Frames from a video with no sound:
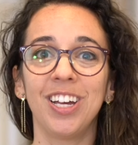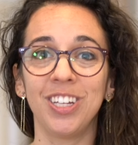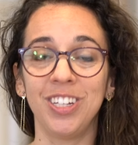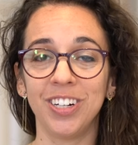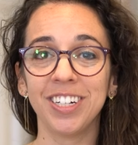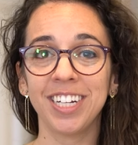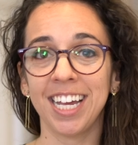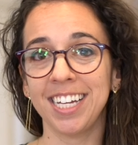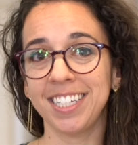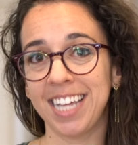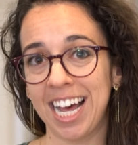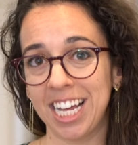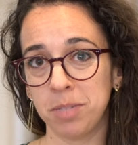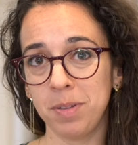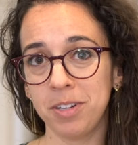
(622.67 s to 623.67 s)
Your case
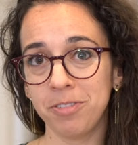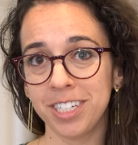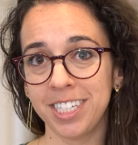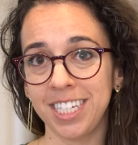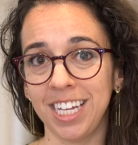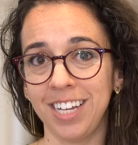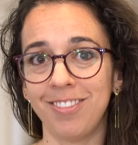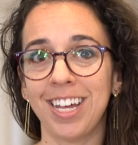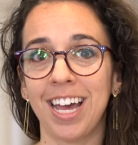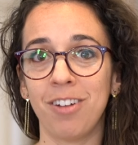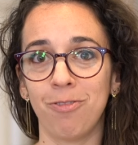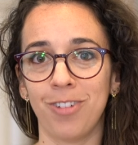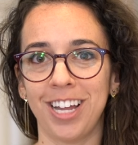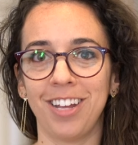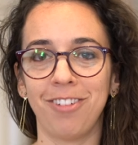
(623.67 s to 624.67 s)
has been received
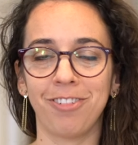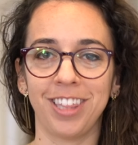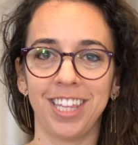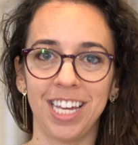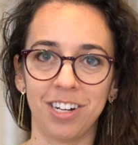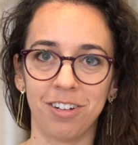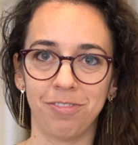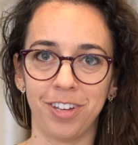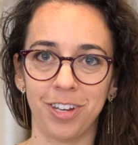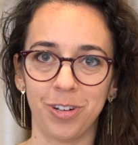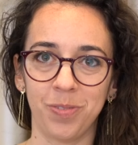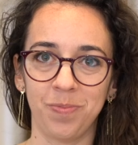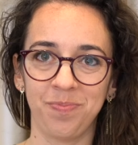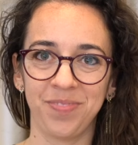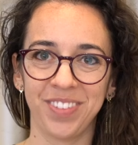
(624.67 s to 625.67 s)
and ready for the interview.